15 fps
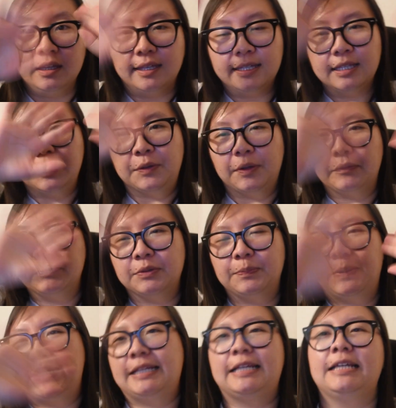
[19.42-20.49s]
Hello
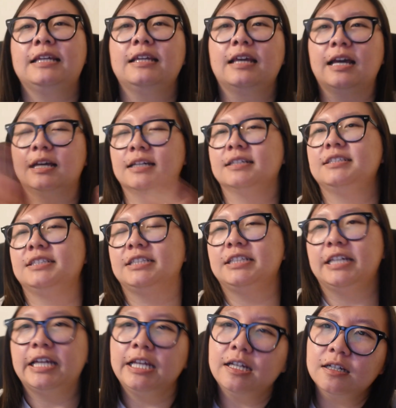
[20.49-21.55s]
everybody,
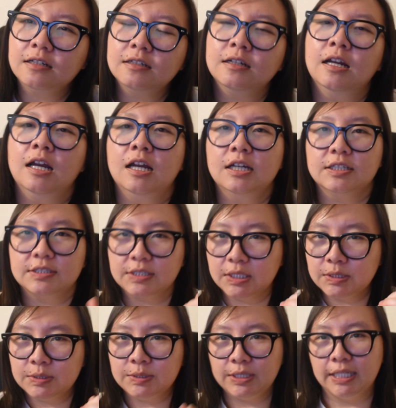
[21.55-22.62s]
Agashi here.
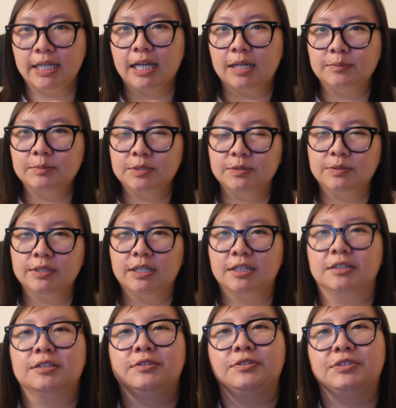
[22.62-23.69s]
So today I'm doing
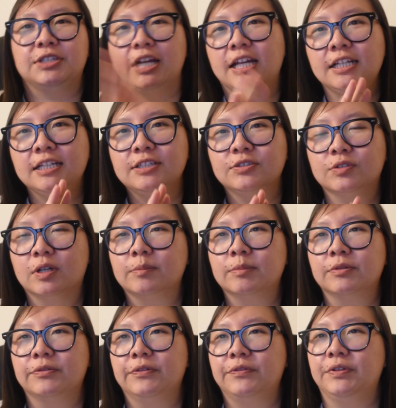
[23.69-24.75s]
another Chinese
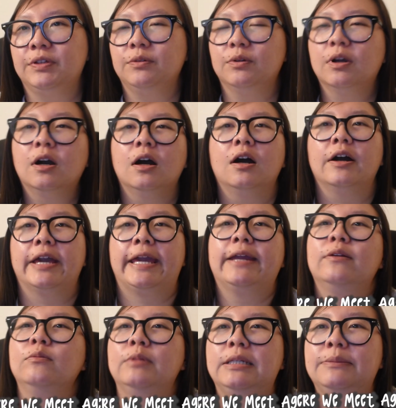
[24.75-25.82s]
drama review called
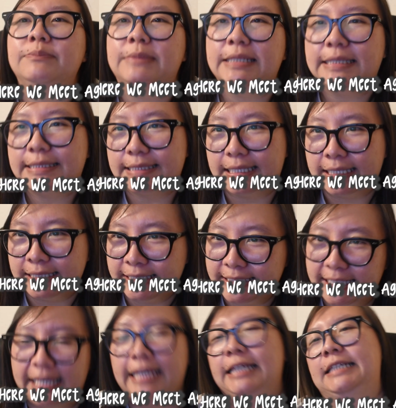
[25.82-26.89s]
Here We Meet
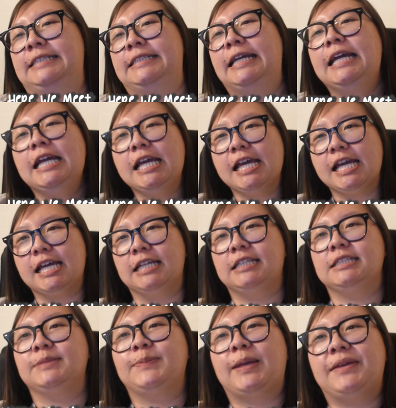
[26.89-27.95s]
Again. And
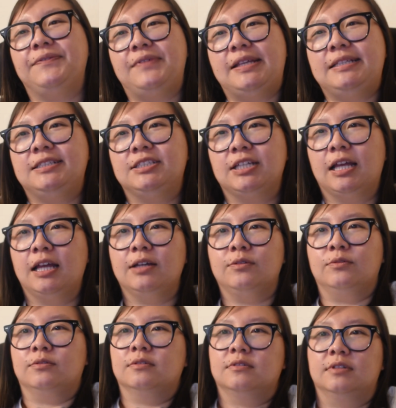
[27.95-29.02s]
it's by Bin
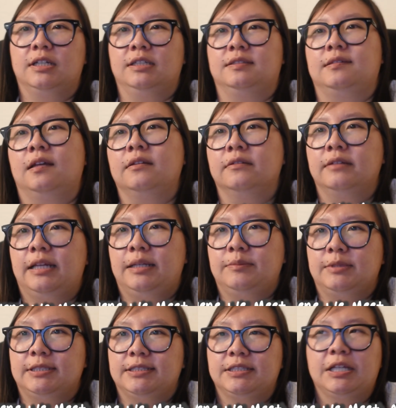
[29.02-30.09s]
Zhang, or his other name
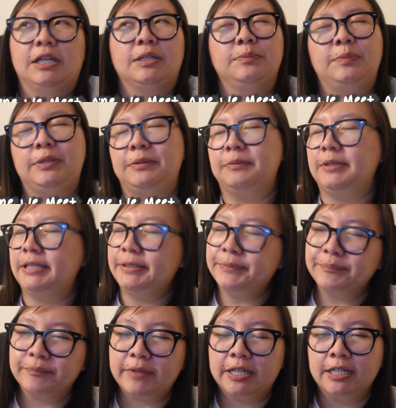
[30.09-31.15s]
is Zhang Bingbing.